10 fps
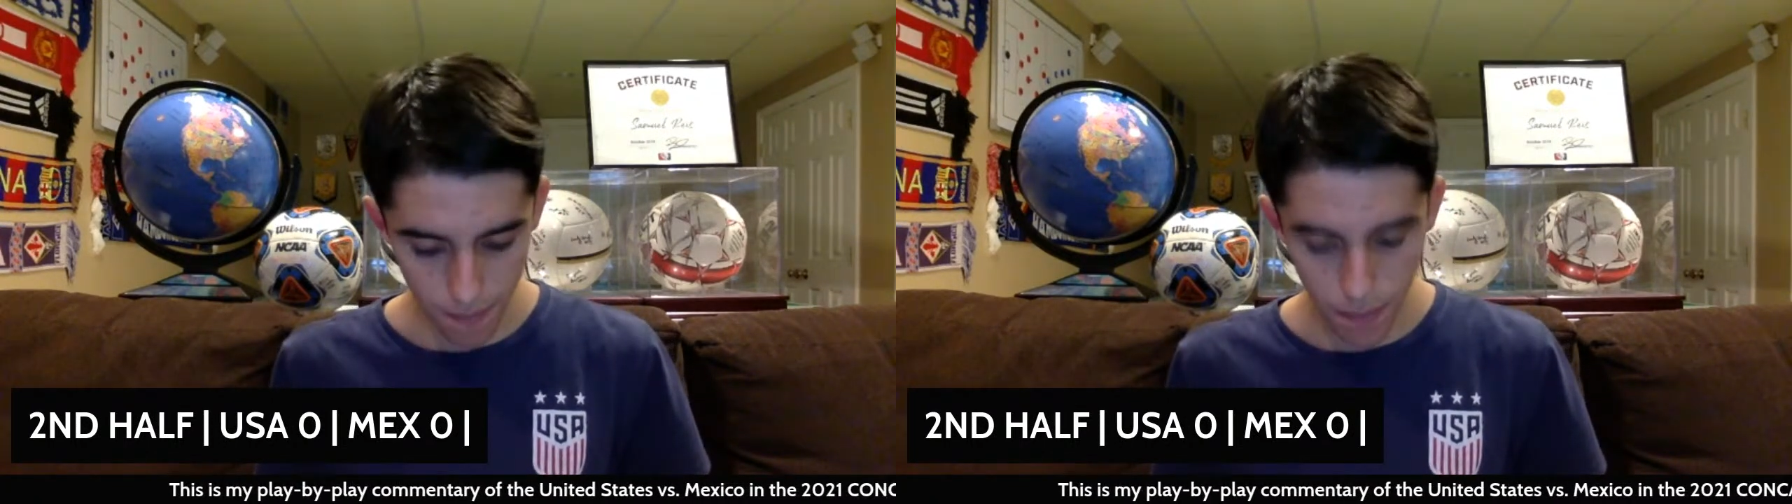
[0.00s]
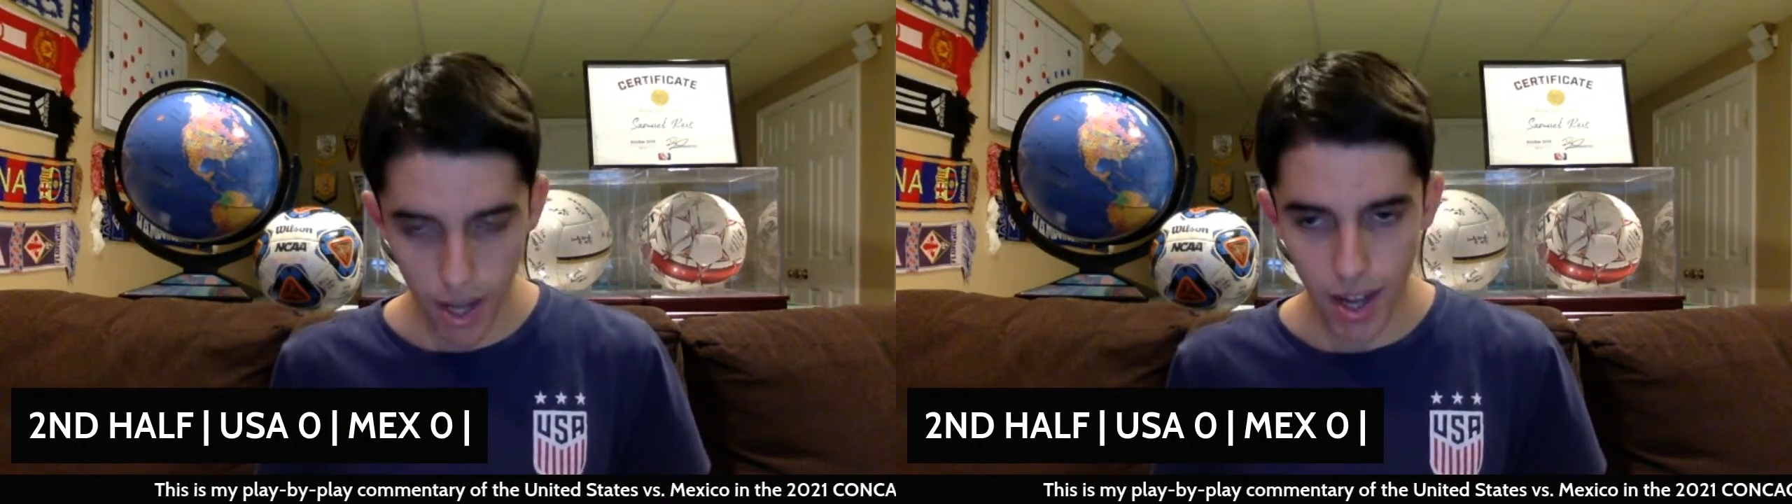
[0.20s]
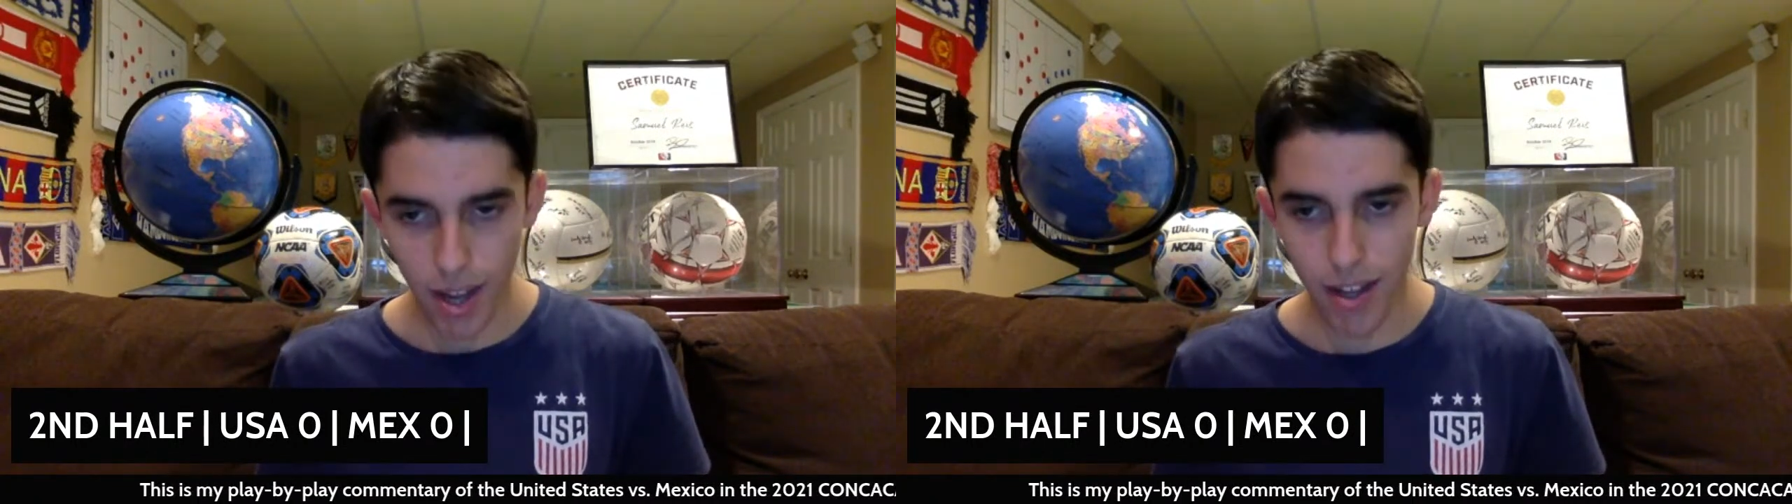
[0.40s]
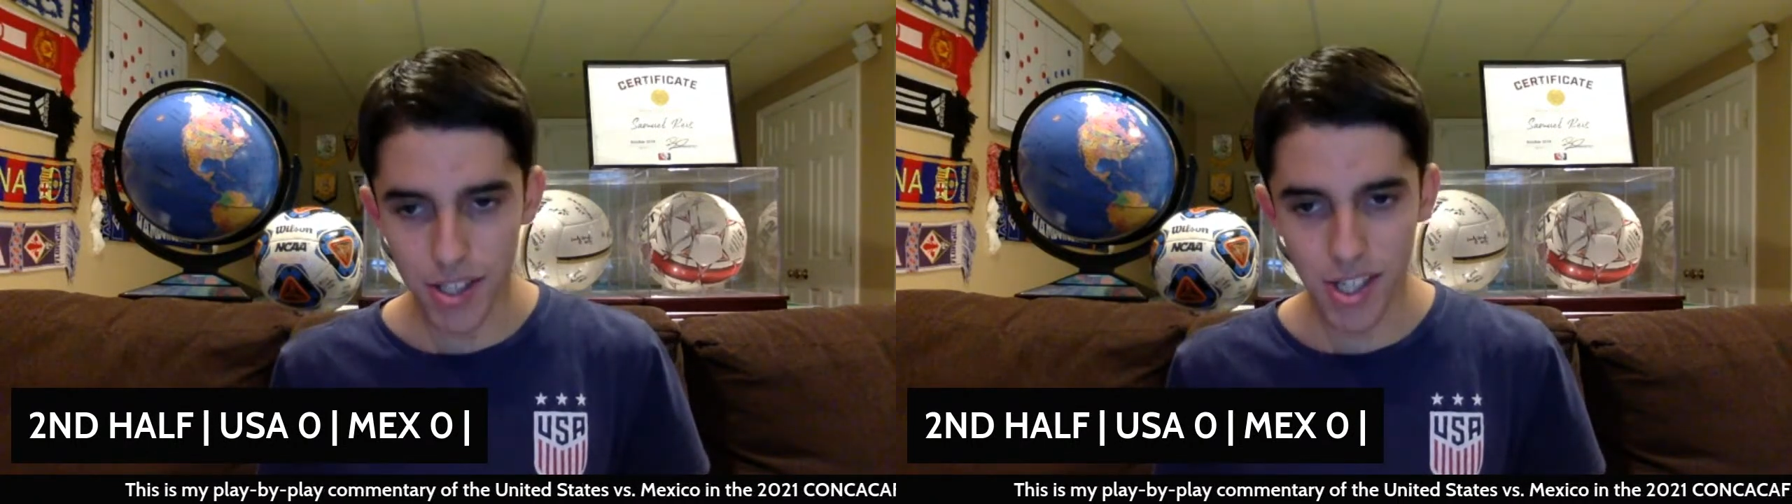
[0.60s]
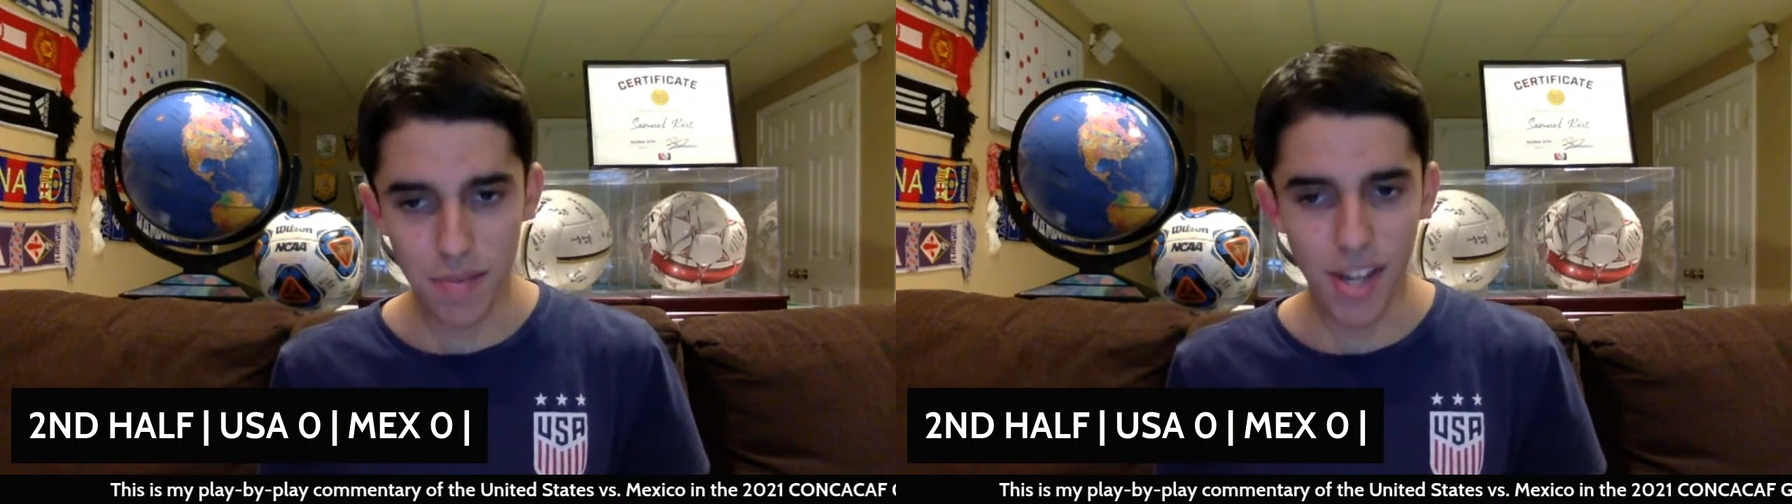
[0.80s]
It
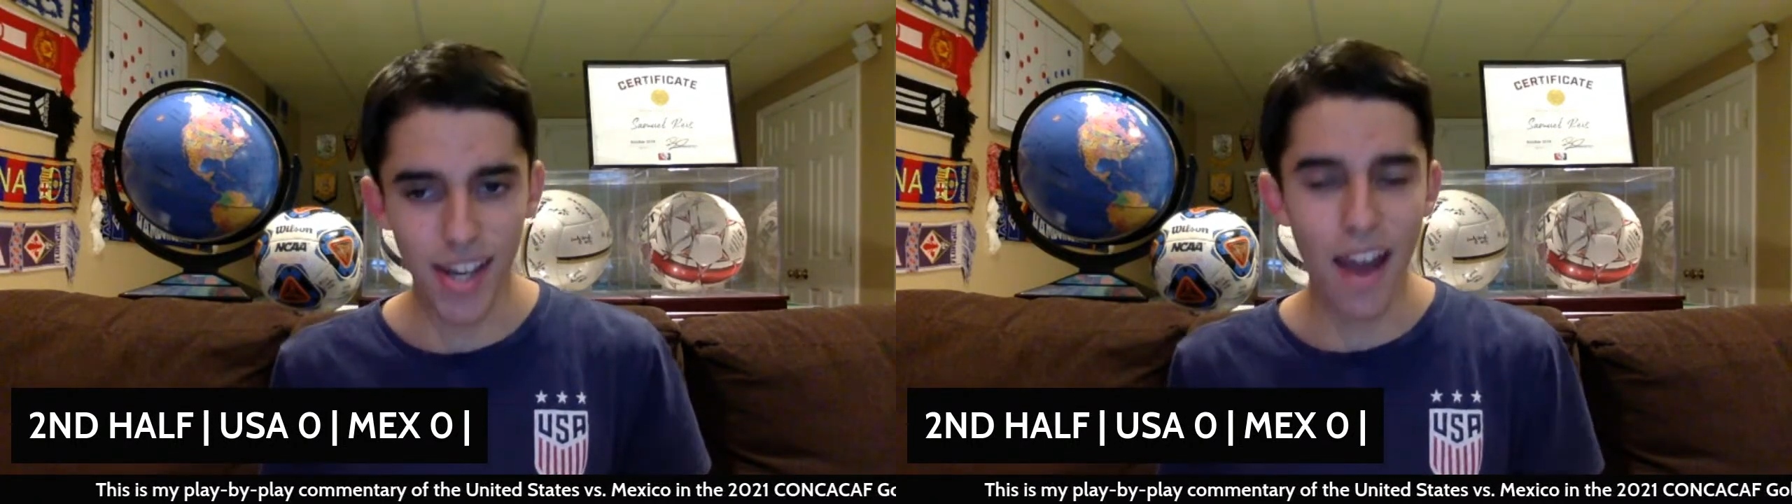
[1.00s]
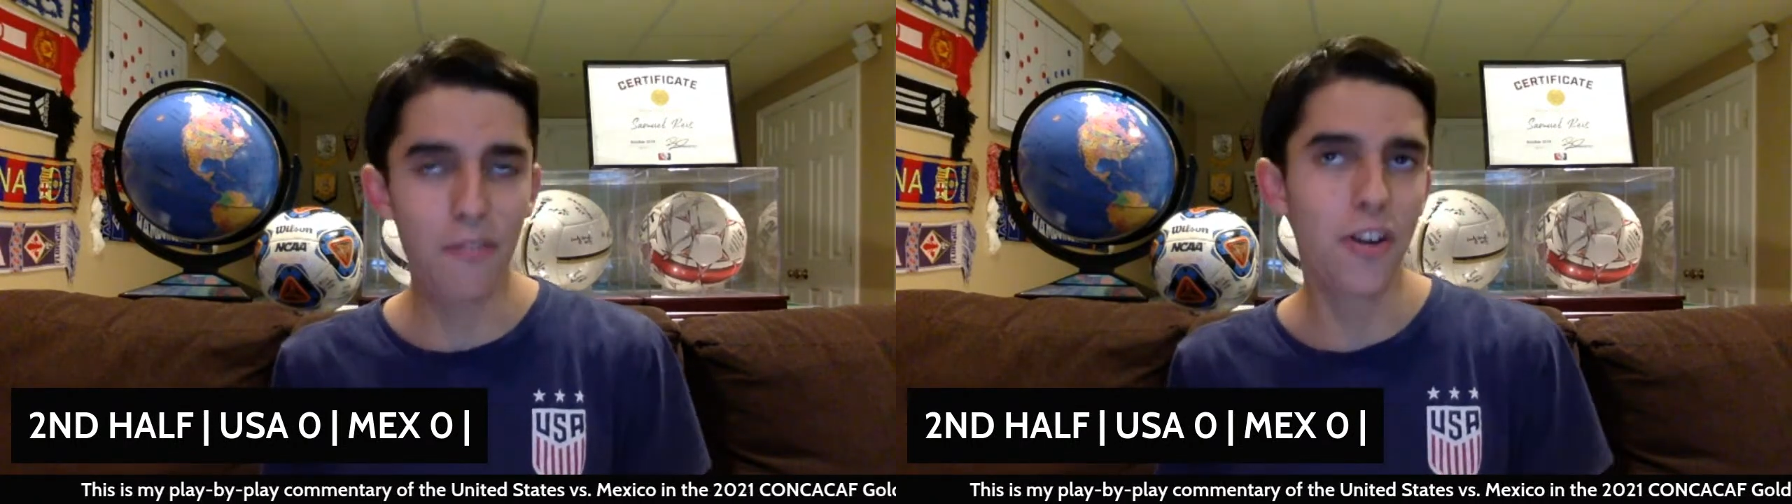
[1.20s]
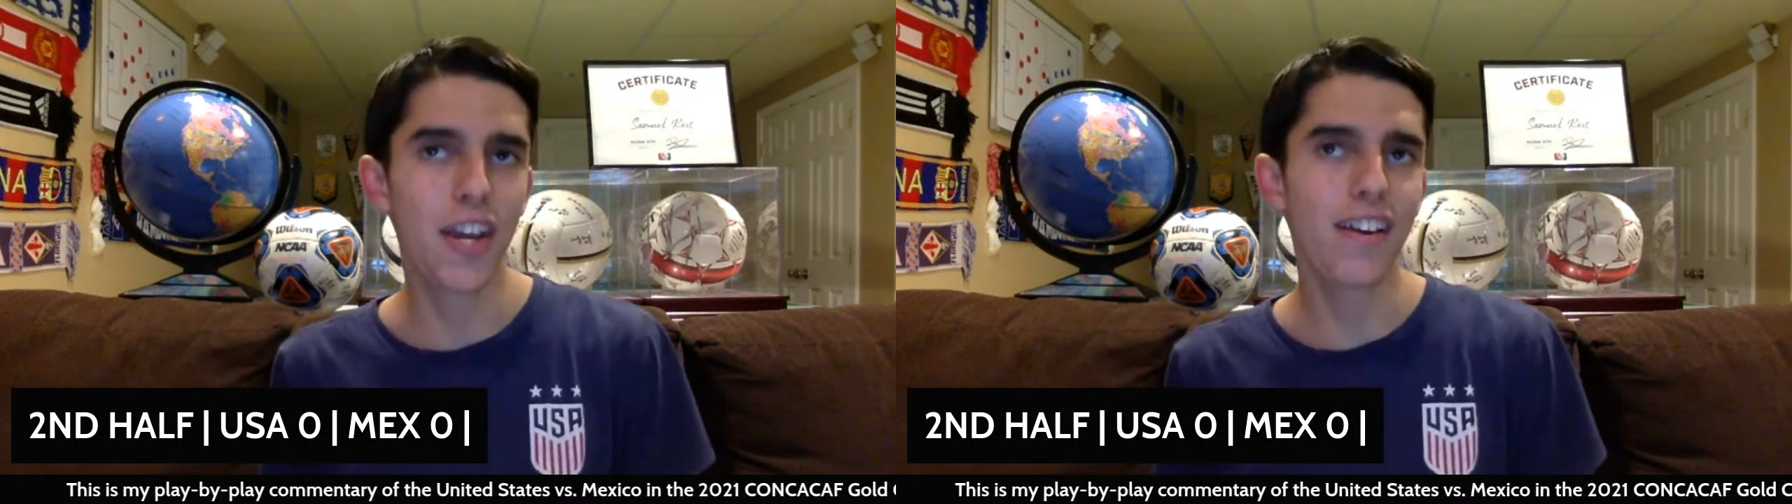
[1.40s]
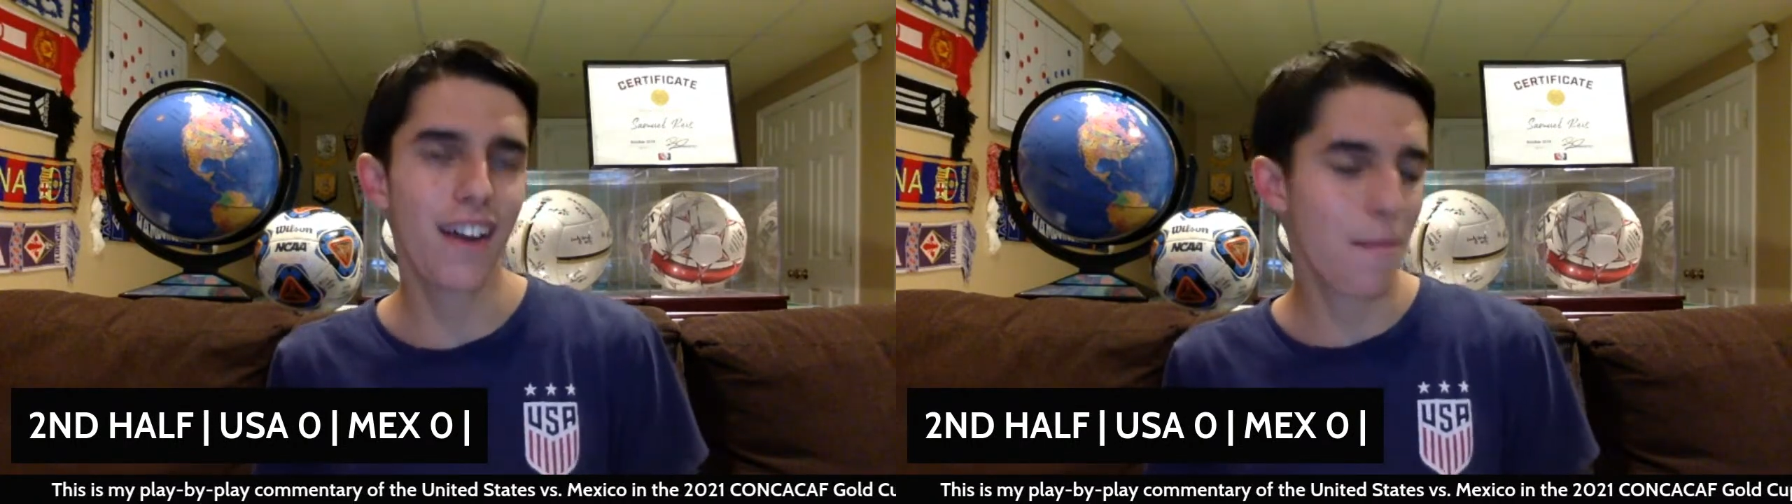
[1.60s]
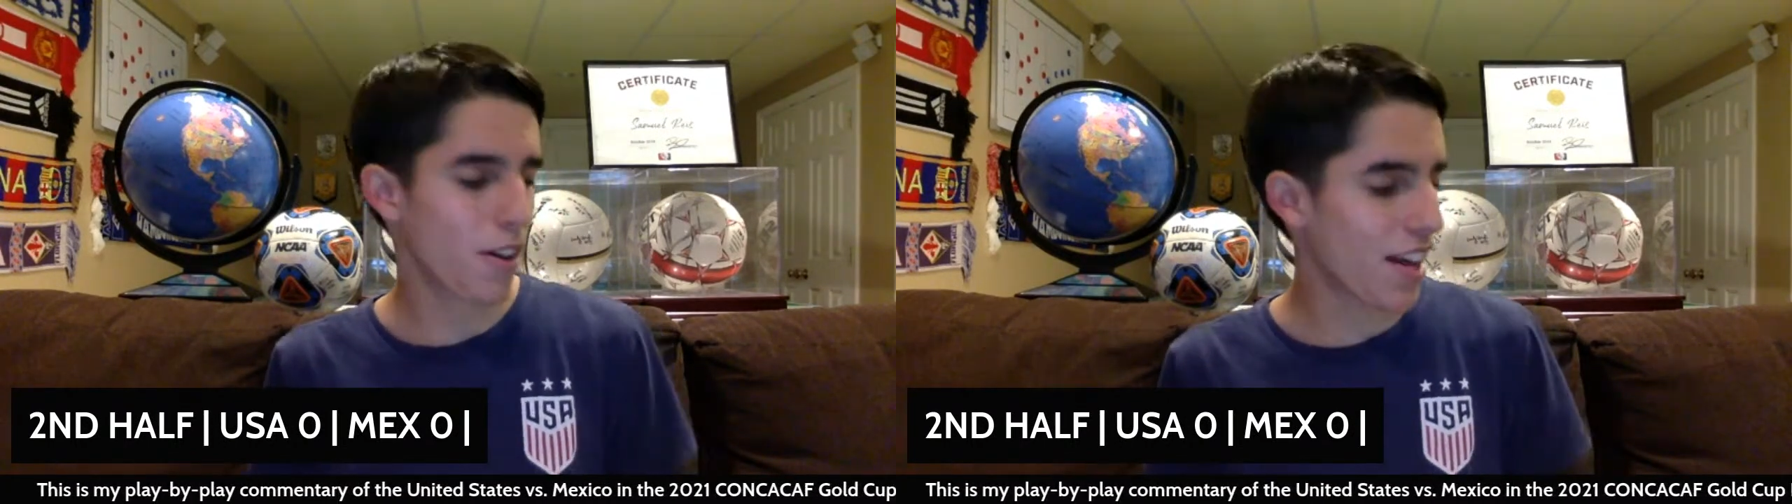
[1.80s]
seems like every year
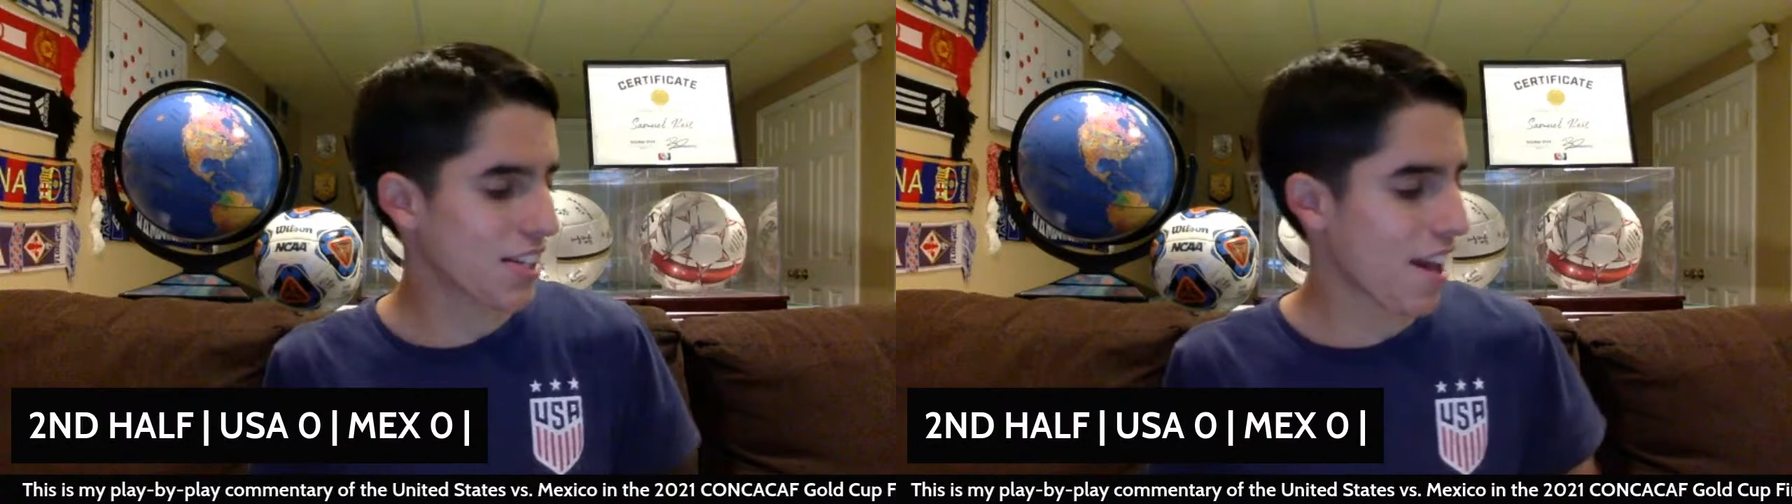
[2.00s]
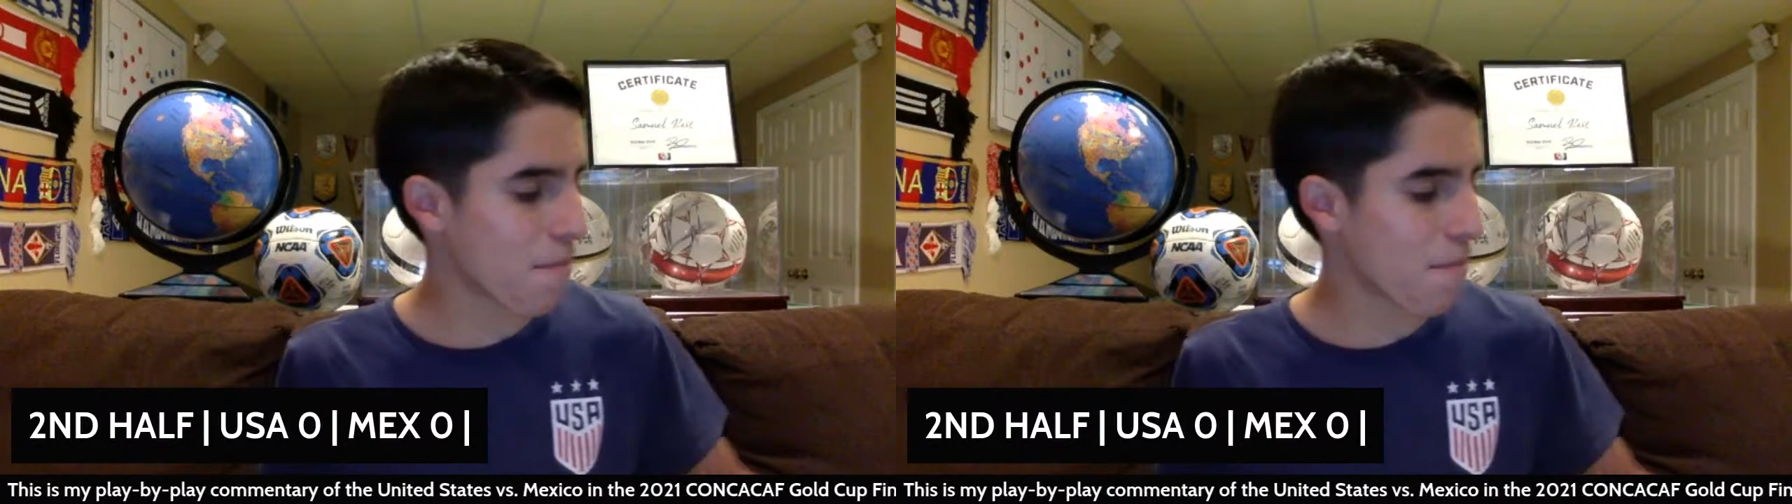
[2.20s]
MLS